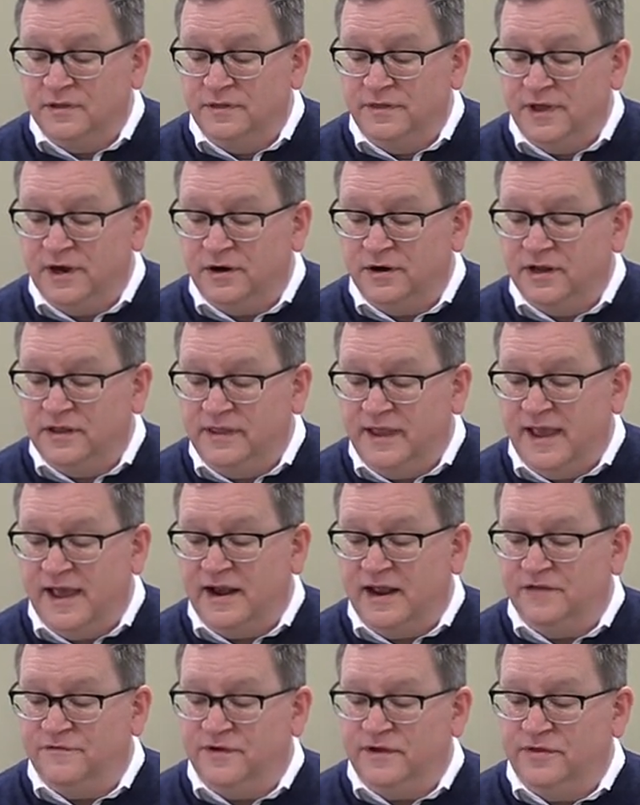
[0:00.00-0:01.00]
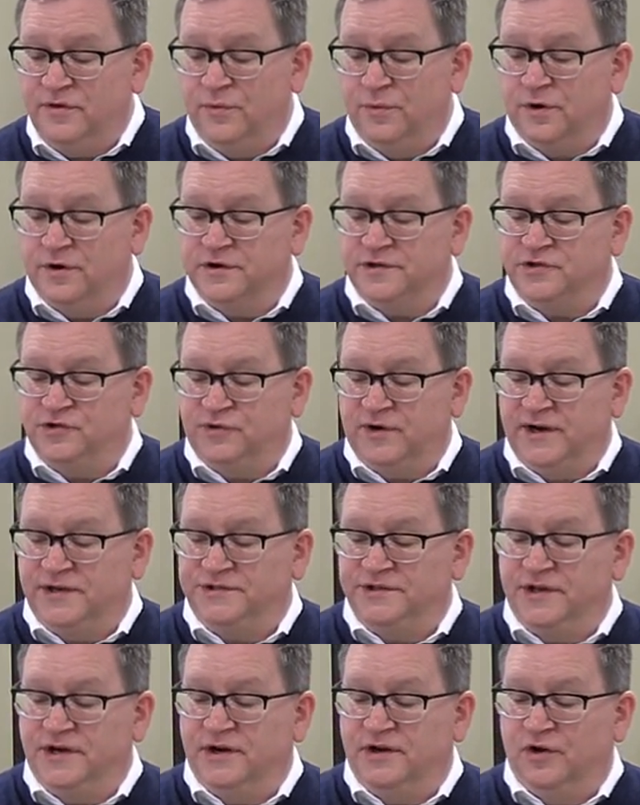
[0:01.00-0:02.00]
There in the NIV, the word is
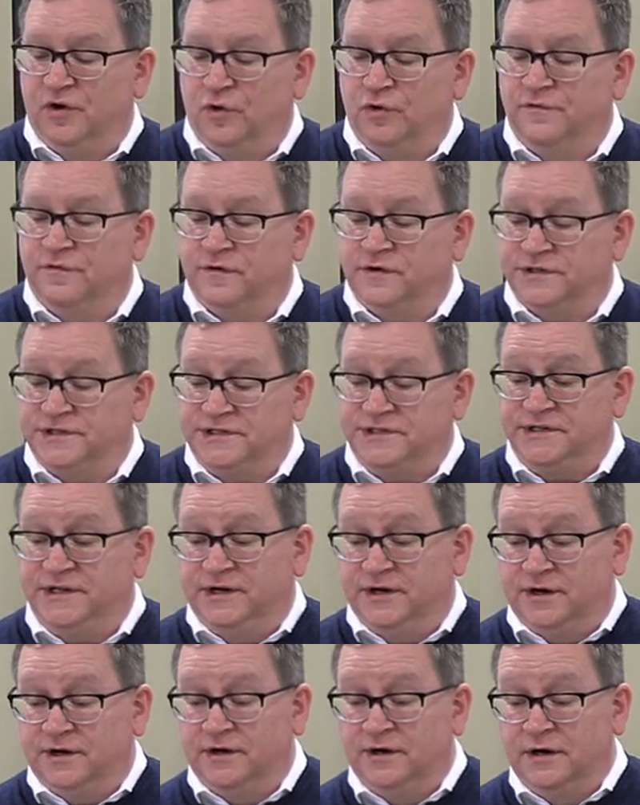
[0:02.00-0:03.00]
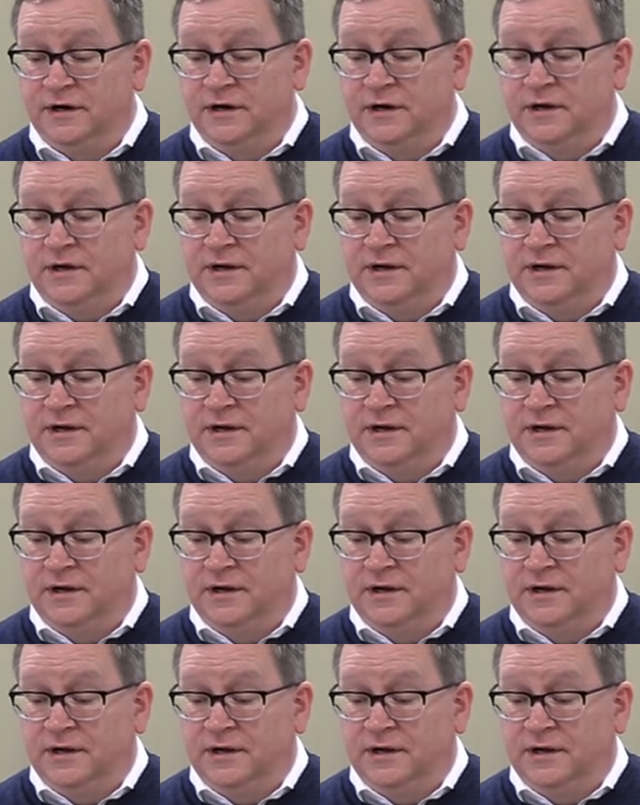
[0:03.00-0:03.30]
translated overseer,